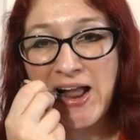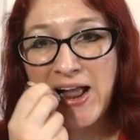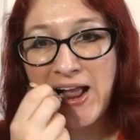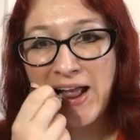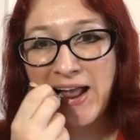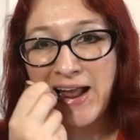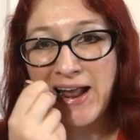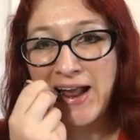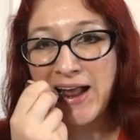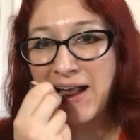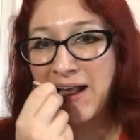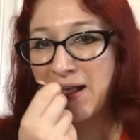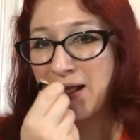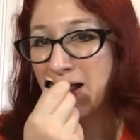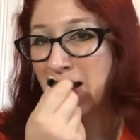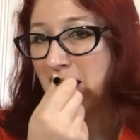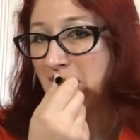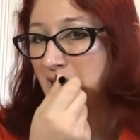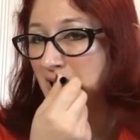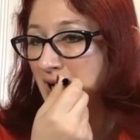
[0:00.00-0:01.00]

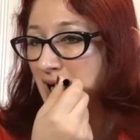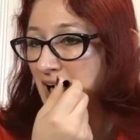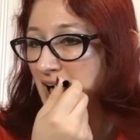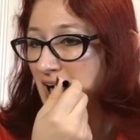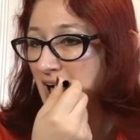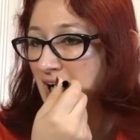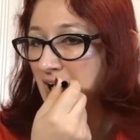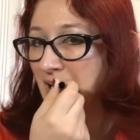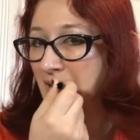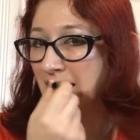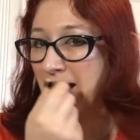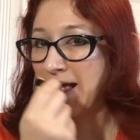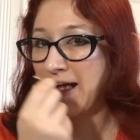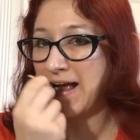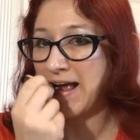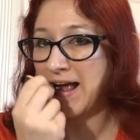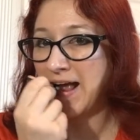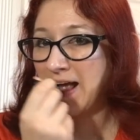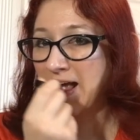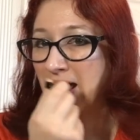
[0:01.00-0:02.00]

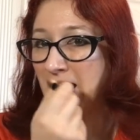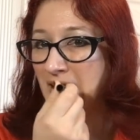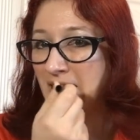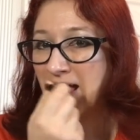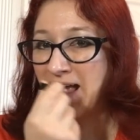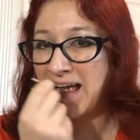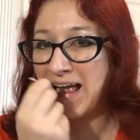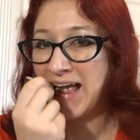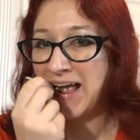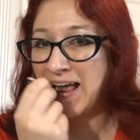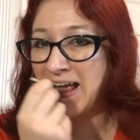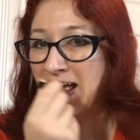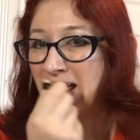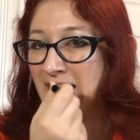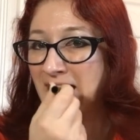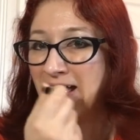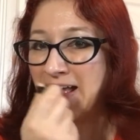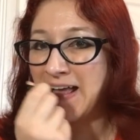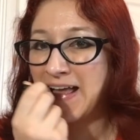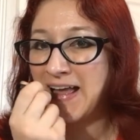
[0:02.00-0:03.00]

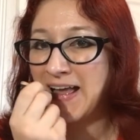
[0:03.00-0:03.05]
Nobody speaks.